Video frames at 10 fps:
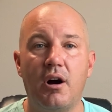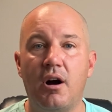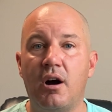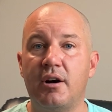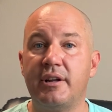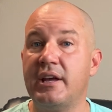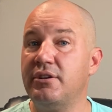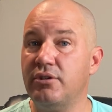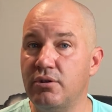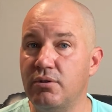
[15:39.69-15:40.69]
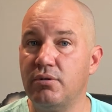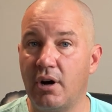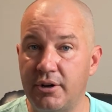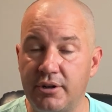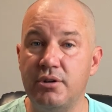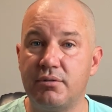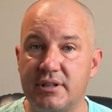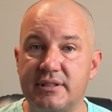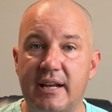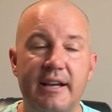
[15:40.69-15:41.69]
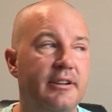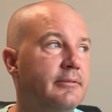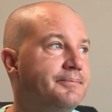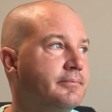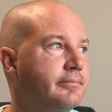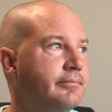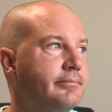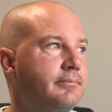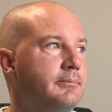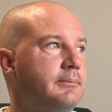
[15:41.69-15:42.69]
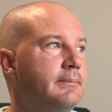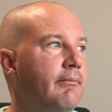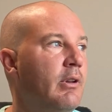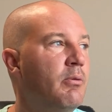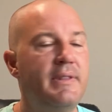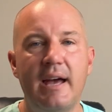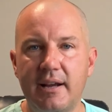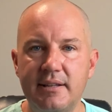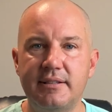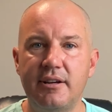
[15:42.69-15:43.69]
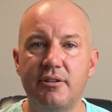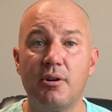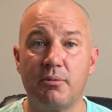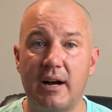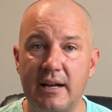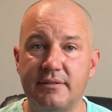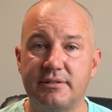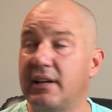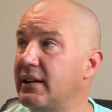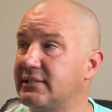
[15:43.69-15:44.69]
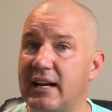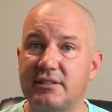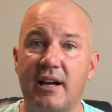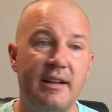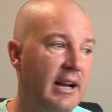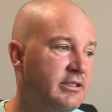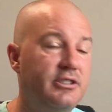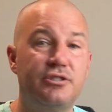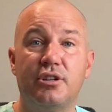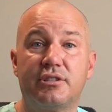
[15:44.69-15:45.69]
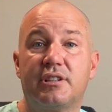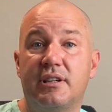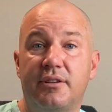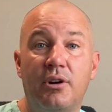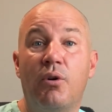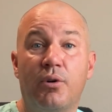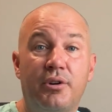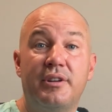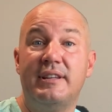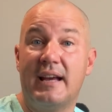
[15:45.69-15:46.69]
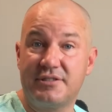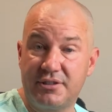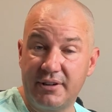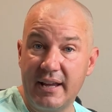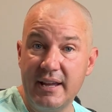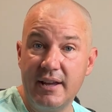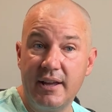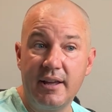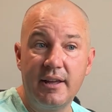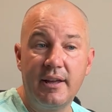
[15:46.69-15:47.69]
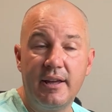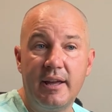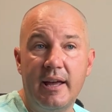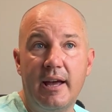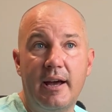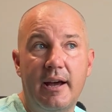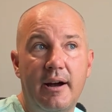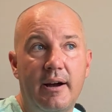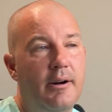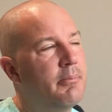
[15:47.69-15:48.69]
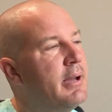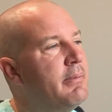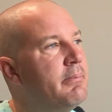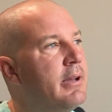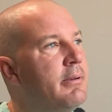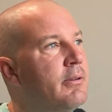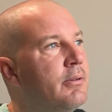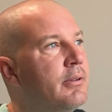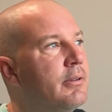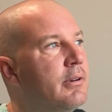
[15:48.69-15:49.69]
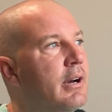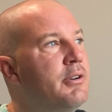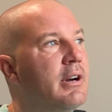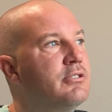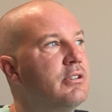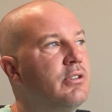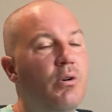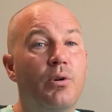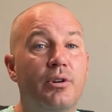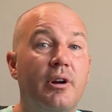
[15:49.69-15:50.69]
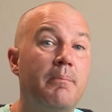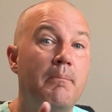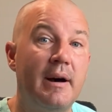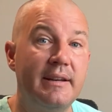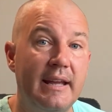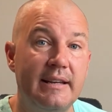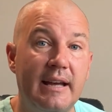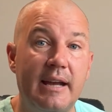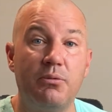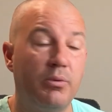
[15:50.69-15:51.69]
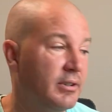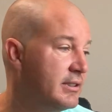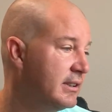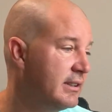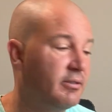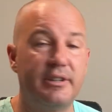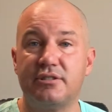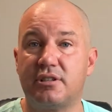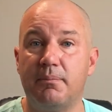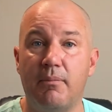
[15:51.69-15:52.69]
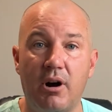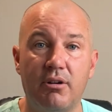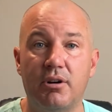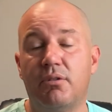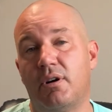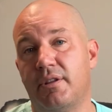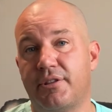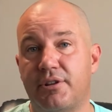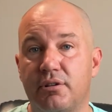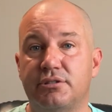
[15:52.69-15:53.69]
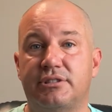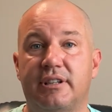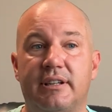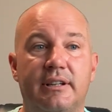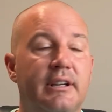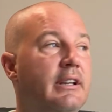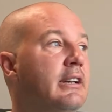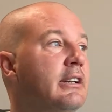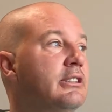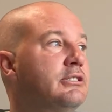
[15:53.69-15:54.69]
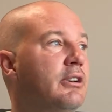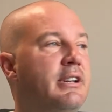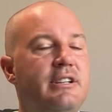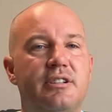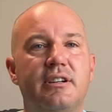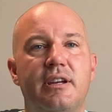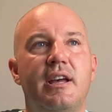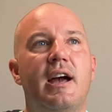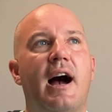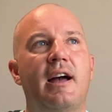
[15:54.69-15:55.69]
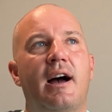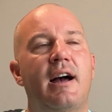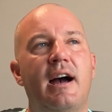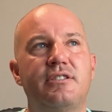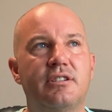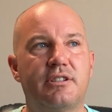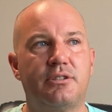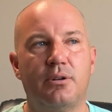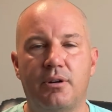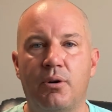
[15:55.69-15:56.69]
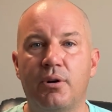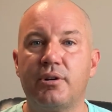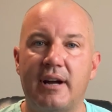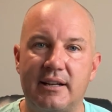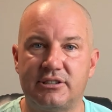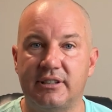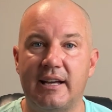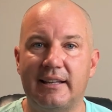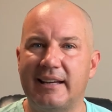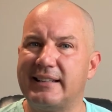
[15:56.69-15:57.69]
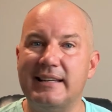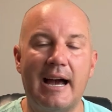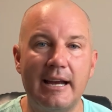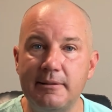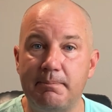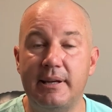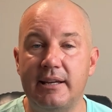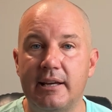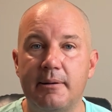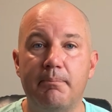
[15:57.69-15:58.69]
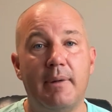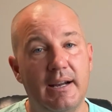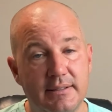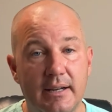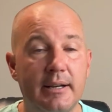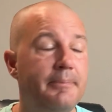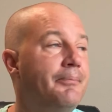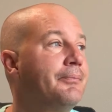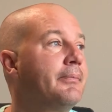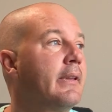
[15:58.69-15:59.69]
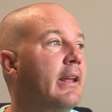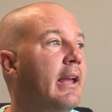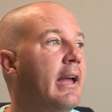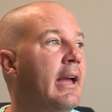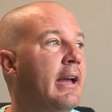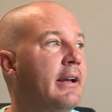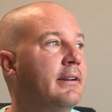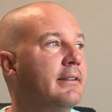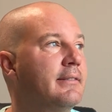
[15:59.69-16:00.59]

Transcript: on a new container. When that container arrives, and I actually took the order yesterday, or maybe hold on. No, I took the order on Monday night. We're delivering tomorrow on Thursday. So I took the order actually at like 9 p.m. my time, and